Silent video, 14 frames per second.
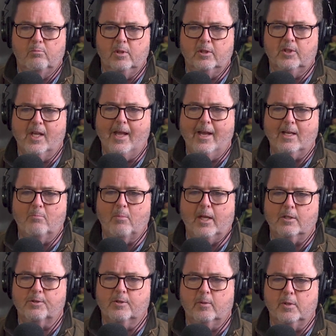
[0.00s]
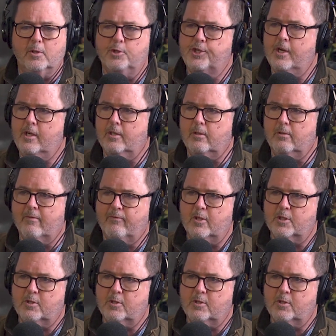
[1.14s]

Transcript: put the headmaster in jail if